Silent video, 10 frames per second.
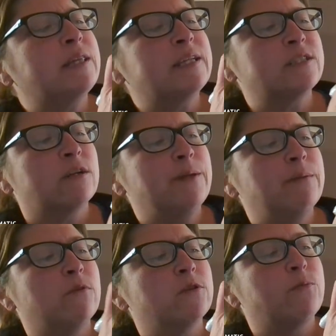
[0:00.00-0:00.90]
things that are
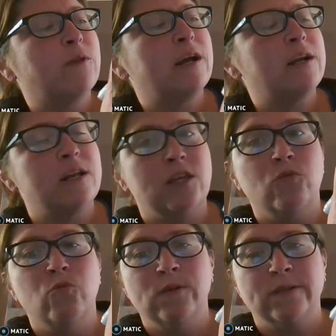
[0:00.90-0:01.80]
being multiplied,
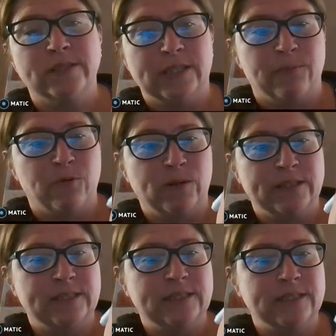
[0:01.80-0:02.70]
you will see the
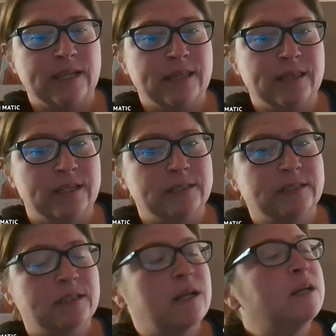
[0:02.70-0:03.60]
parentheses like
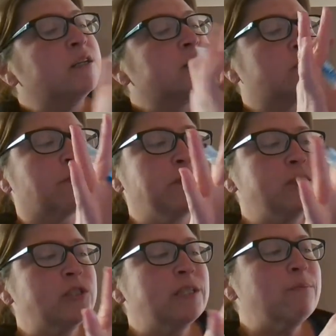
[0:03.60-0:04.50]
this. So
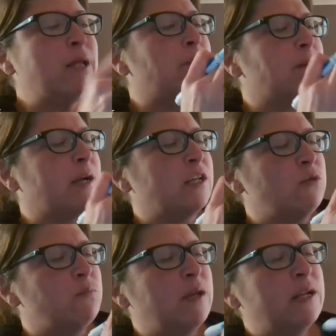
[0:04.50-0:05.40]
please just keep that in mind.
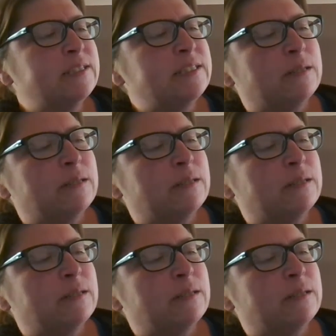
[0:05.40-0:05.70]
You may not see